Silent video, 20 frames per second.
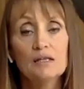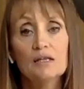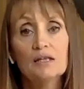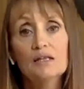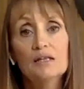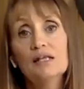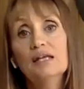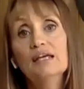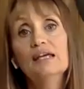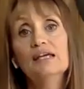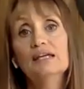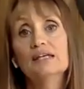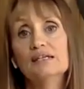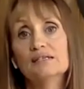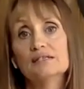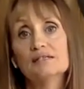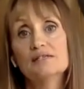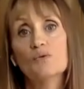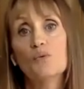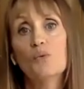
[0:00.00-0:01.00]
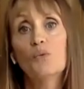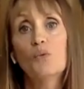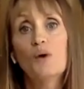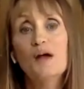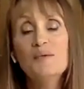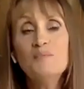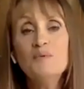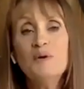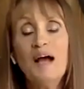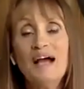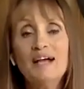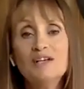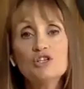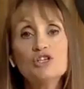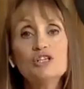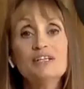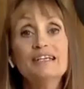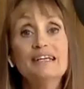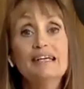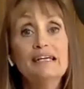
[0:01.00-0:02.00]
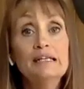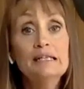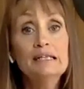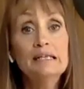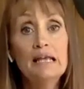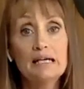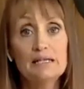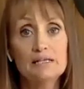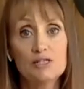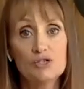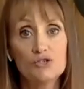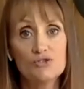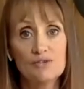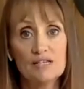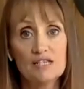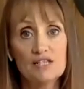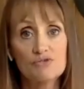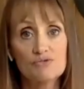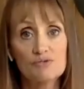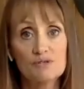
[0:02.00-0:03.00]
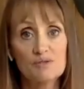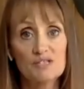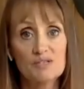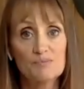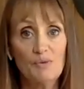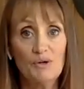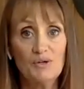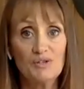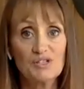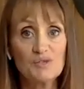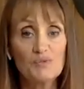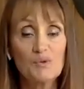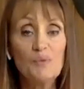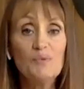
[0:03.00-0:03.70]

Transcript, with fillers: The thing is, when we're actually in that stress response,